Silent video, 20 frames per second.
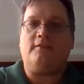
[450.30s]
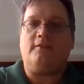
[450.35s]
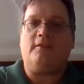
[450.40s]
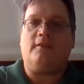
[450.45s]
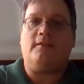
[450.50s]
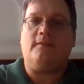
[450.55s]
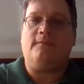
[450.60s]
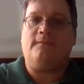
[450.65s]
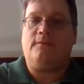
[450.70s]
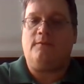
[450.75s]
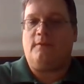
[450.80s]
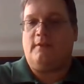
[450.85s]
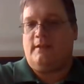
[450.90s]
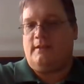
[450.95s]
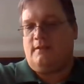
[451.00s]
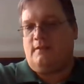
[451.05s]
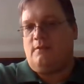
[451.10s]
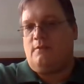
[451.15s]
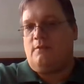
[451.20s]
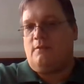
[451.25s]
term for it
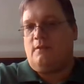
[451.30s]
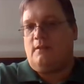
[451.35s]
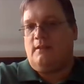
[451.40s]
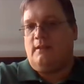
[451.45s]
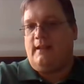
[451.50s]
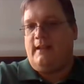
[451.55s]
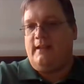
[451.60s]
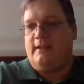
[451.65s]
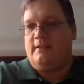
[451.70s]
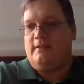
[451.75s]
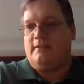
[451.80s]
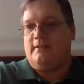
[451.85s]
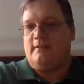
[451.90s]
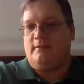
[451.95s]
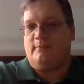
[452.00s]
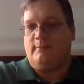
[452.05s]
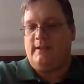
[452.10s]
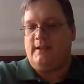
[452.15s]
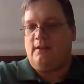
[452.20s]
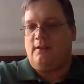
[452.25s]
is correlation,
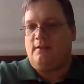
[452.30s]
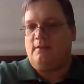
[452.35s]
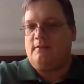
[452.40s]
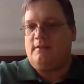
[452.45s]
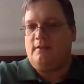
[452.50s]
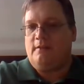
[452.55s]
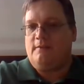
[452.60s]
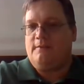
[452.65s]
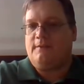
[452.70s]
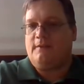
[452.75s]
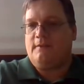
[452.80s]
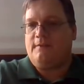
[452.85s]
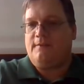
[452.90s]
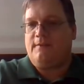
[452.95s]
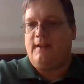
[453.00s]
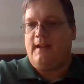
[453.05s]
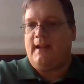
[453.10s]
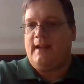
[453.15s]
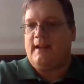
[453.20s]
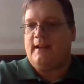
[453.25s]
and we all know for a
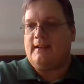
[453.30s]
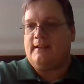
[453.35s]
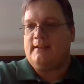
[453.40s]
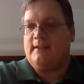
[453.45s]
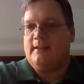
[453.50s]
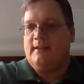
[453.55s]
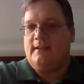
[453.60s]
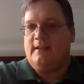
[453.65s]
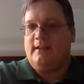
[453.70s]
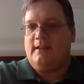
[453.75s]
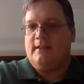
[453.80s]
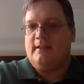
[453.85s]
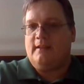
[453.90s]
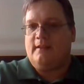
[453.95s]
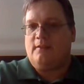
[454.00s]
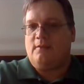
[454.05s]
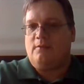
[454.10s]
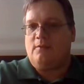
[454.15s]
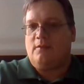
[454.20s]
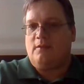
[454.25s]
fact
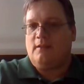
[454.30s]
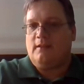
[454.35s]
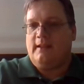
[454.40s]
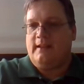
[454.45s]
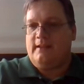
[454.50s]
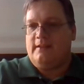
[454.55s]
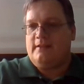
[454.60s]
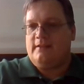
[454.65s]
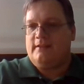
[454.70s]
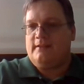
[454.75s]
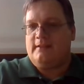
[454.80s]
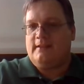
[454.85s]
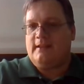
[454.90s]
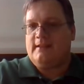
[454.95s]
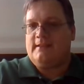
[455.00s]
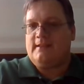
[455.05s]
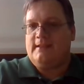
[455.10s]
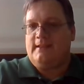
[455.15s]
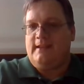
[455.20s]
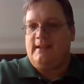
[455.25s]
that correlation
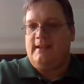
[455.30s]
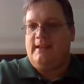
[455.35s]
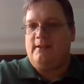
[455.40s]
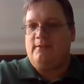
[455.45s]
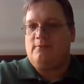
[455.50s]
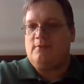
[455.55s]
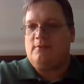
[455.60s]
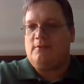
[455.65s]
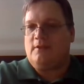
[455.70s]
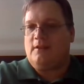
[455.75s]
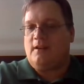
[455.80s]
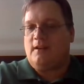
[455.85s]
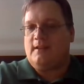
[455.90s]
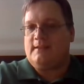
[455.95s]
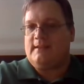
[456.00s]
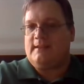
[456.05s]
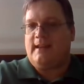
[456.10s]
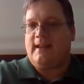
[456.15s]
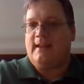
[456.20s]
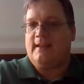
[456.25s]
doesn't equal
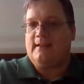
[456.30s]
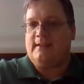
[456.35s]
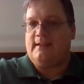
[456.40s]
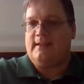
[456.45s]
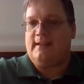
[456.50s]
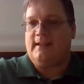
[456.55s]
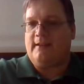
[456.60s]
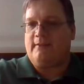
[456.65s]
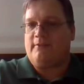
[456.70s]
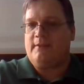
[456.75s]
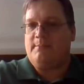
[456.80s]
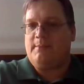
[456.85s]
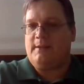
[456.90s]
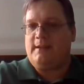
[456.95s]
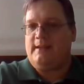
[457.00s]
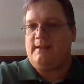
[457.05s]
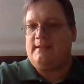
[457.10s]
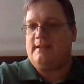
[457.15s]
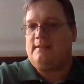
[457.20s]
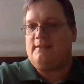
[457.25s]
causality.
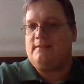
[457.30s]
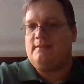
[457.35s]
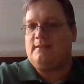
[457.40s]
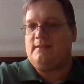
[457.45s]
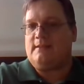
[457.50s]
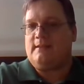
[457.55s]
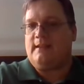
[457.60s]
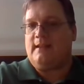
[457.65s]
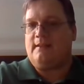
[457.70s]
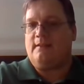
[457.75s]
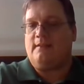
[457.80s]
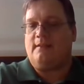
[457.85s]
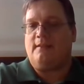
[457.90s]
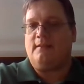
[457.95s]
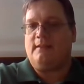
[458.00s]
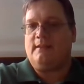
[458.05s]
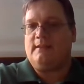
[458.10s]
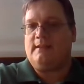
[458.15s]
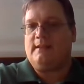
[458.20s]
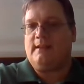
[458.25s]
Everybody tells us that
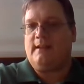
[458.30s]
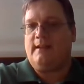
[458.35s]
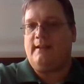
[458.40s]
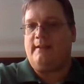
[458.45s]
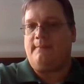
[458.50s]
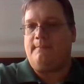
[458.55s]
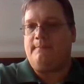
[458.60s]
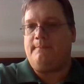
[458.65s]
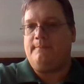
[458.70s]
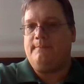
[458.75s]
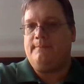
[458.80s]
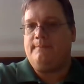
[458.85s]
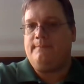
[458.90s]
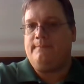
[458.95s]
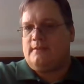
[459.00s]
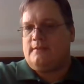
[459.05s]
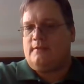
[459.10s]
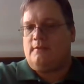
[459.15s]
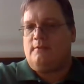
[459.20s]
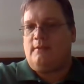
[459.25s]
all the time.
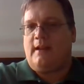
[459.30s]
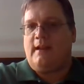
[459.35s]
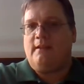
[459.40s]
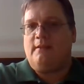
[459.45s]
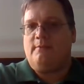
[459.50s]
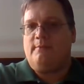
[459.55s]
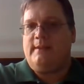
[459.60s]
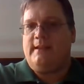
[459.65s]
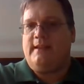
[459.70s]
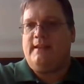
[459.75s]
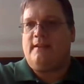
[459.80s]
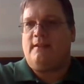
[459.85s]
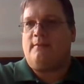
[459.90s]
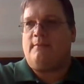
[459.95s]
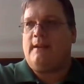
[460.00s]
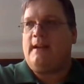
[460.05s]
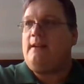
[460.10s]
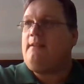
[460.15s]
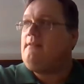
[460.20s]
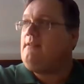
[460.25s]
So how do we get
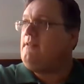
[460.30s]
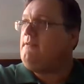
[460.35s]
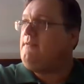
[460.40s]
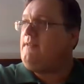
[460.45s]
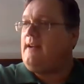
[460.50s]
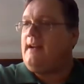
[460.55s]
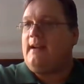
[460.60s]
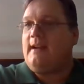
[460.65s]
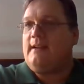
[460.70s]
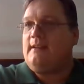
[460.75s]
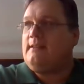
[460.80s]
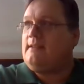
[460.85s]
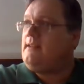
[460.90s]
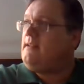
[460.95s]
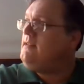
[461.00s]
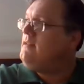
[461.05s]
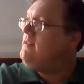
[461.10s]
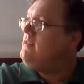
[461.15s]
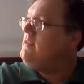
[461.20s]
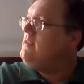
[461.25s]
around the fact
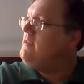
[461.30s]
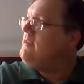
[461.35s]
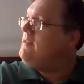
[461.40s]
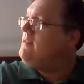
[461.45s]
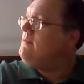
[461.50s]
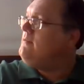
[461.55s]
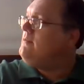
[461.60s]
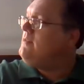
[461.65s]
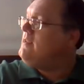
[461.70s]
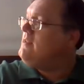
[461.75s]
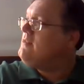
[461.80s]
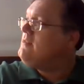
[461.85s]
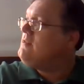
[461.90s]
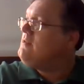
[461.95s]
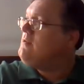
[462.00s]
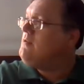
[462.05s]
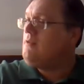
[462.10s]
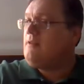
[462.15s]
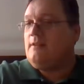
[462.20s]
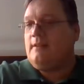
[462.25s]
that there's
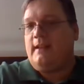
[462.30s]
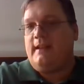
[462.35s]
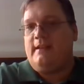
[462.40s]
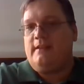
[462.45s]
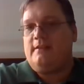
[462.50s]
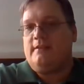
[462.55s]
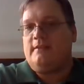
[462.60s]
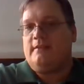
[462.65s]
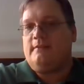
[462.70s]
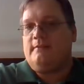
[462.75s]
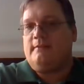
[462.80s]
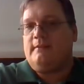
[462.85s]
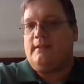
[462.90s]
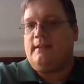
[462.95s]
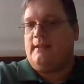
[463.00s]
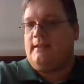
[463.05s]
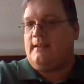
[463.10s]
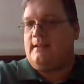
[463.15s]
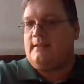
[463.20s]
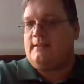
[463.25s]
correlation
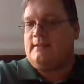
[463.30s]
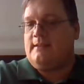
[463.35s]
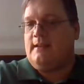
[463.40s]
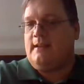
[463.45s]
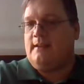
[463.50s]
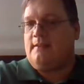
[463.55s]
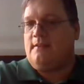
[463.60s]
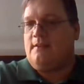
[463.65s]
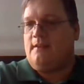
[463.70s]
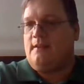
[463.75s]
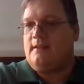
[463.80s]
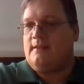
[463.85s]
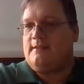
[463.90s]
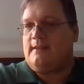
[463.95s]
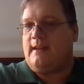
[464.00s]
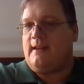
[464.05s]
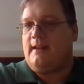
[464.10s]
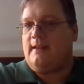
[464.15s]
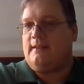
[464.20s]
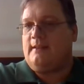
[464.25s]
and that's not
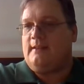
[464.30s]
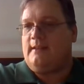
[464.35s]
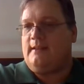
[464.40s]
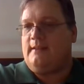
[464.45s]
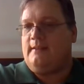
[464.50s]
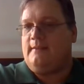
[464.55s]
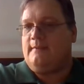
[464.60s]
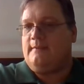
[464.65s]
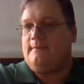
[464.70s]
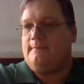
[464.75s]
causality?